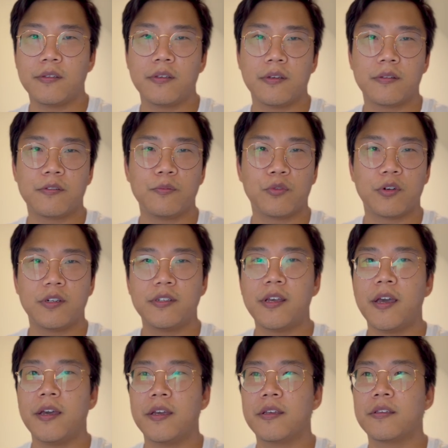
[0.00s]
It's more
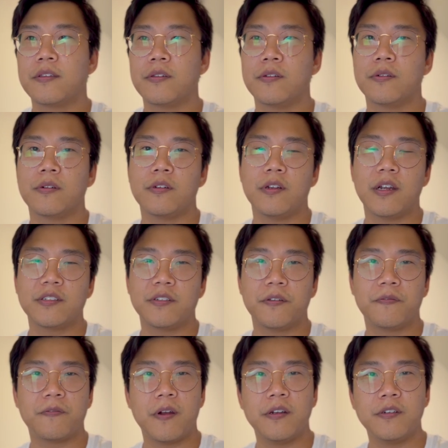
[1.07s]
tag. You're actually
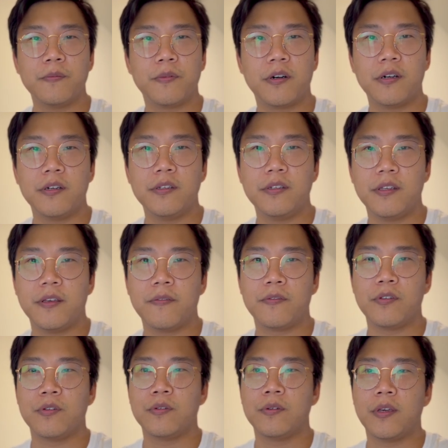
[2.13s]
frowned upon if
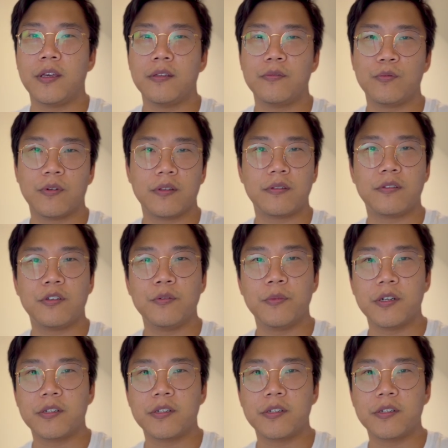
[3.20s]
you hit with too much